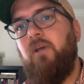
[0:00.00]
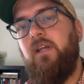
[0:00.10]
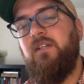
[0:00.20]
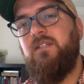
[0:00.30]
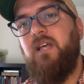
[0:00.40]

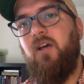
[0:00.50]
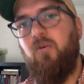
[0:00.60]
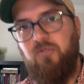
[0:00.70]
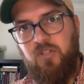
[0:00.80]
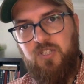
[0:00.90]
And this
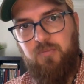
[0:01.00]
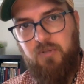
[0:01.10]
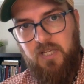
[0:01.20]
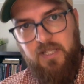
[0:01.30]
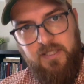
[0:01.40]
helps
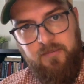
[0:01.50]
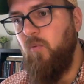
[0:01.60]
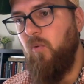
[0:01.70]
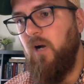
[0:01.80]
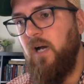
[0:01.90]
explain
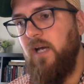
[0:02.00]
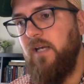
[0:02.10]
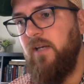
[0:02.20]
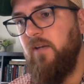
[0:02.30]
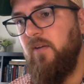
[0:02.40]
why